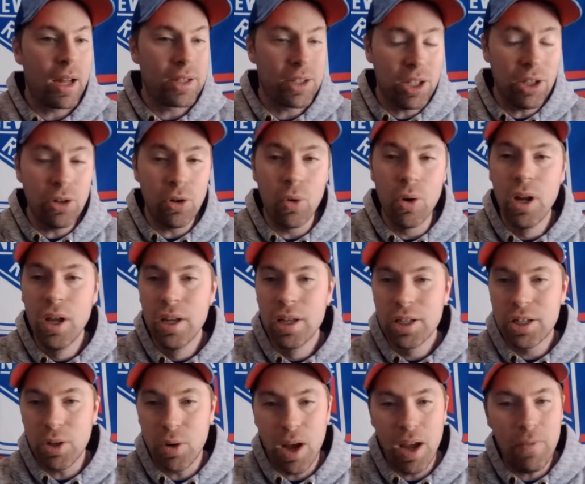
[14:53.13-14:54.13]
too.
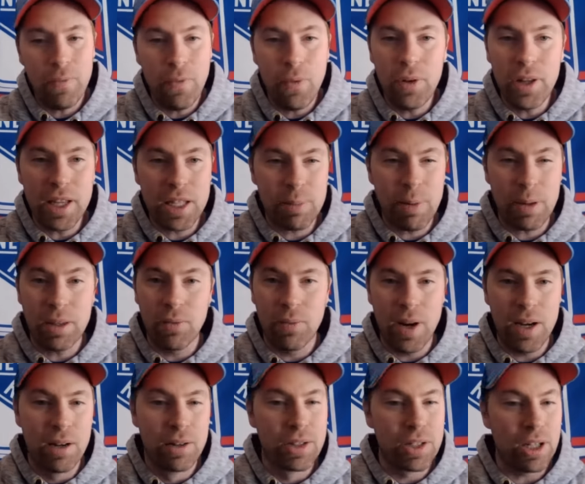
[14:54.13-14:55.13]
So I fully expect the
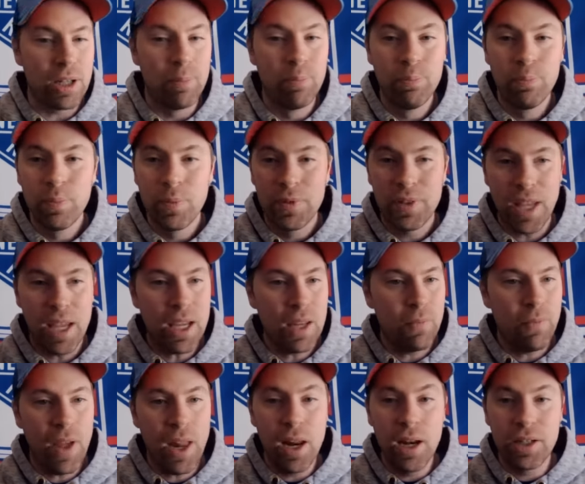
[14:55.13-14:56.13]
Rangers to take
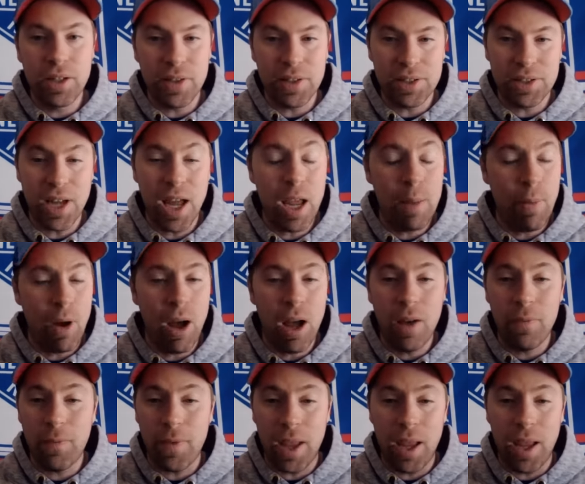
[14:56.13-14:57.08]
advantage of this time off.